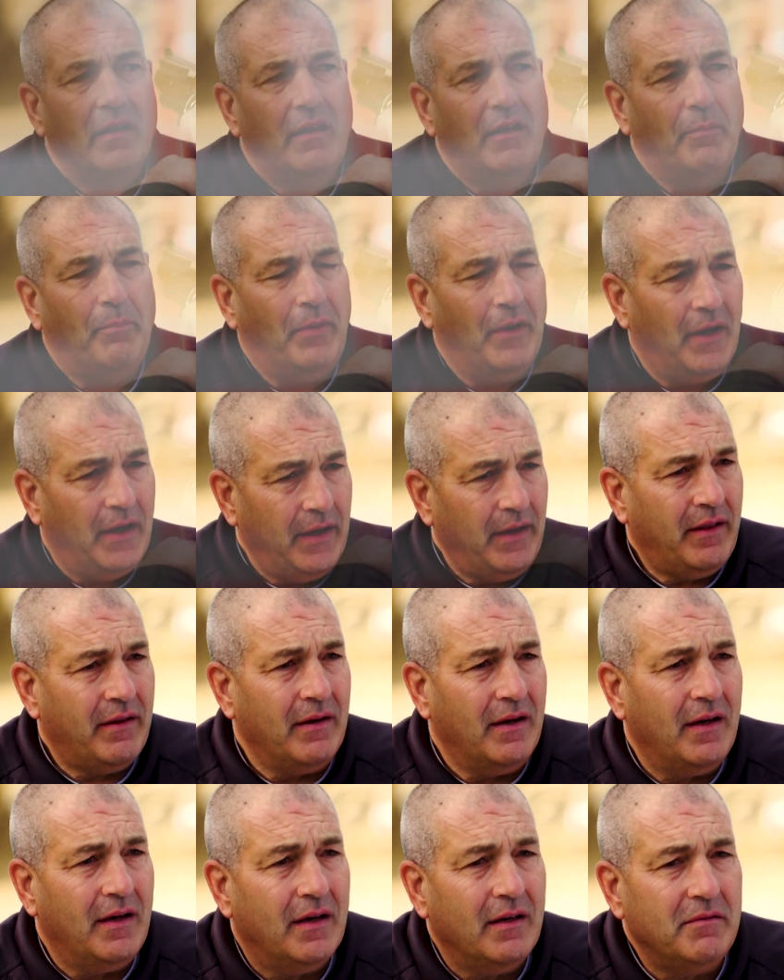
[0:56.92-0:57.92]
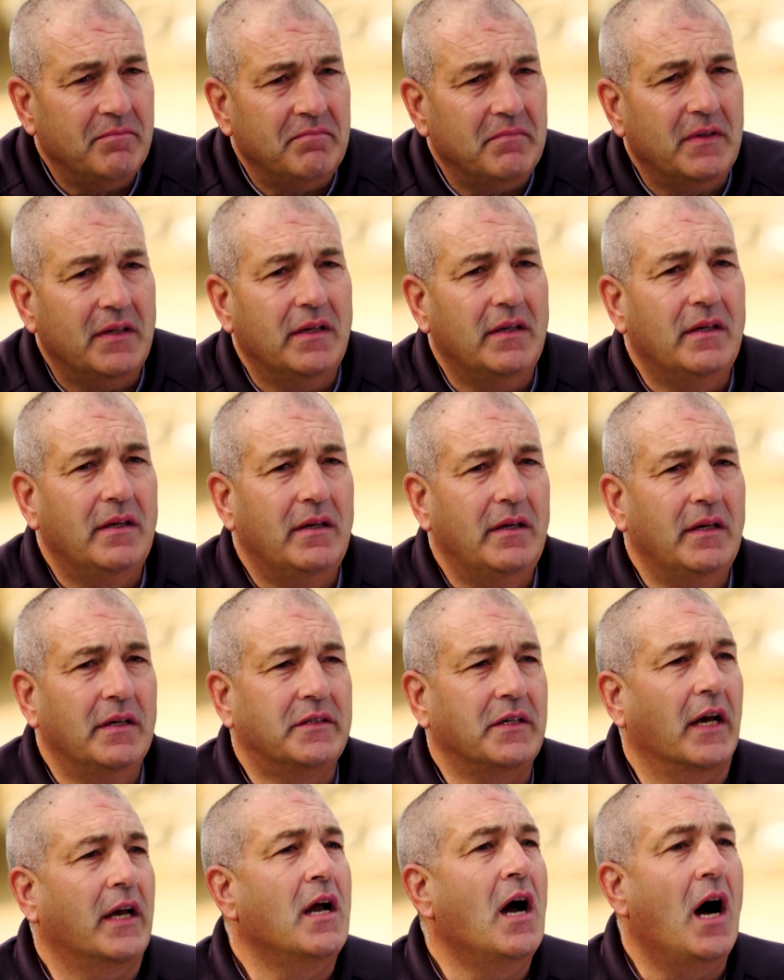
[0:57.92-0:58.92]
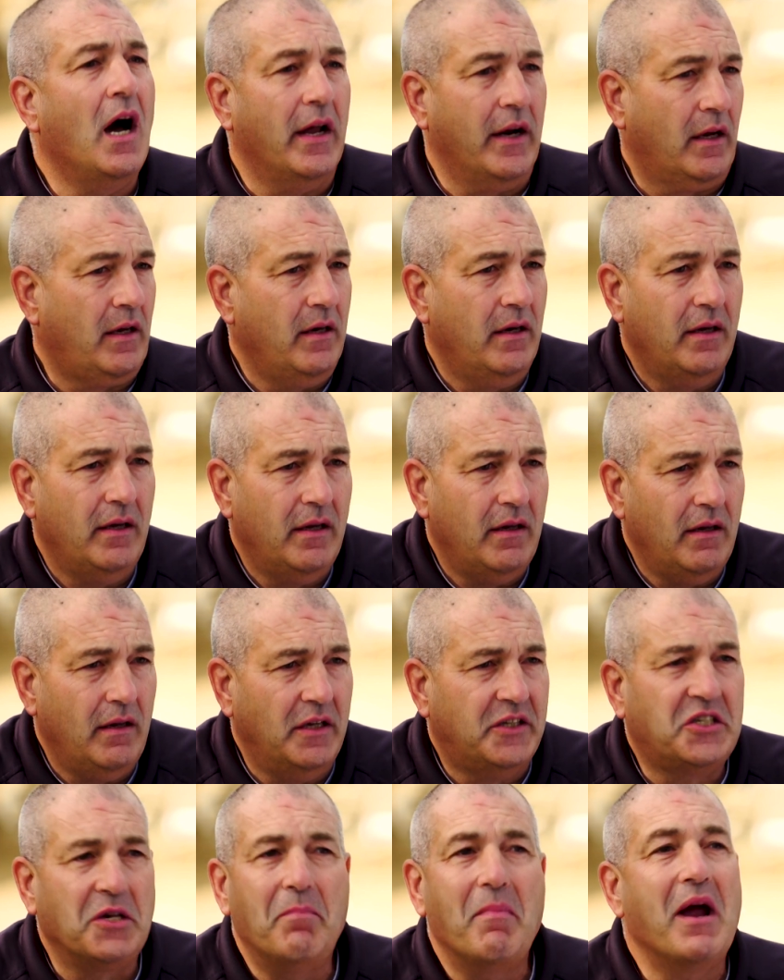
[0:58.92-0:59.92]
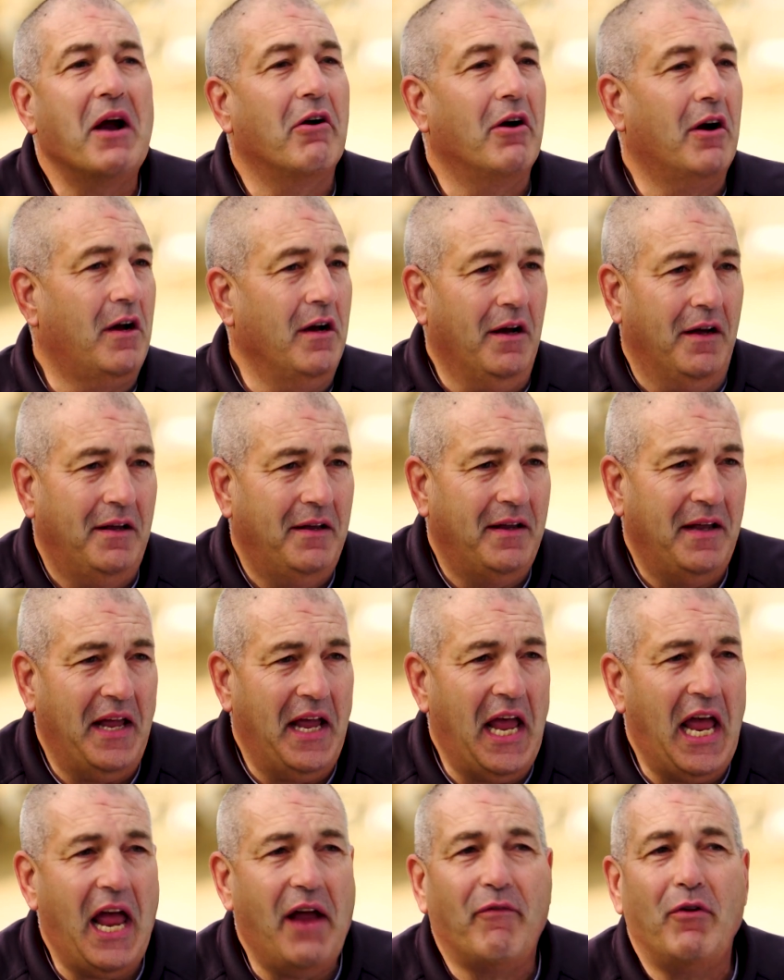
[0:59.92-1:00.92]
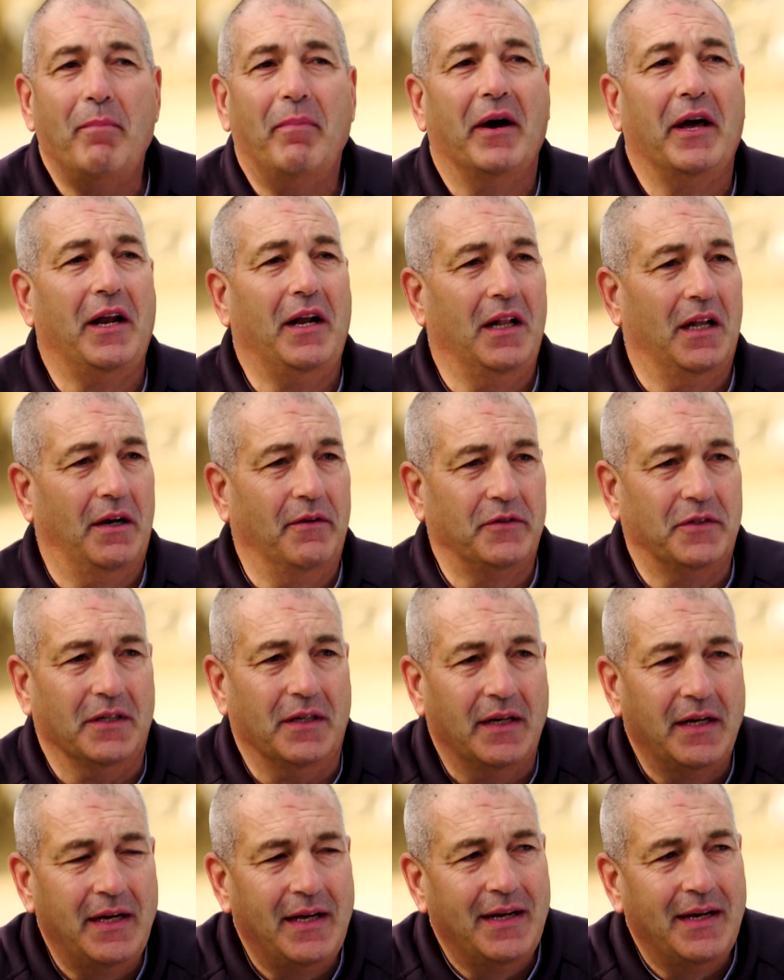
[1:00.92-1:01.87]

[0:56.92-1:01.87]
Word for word: The Python is iconic. It's America. Everybody loves it.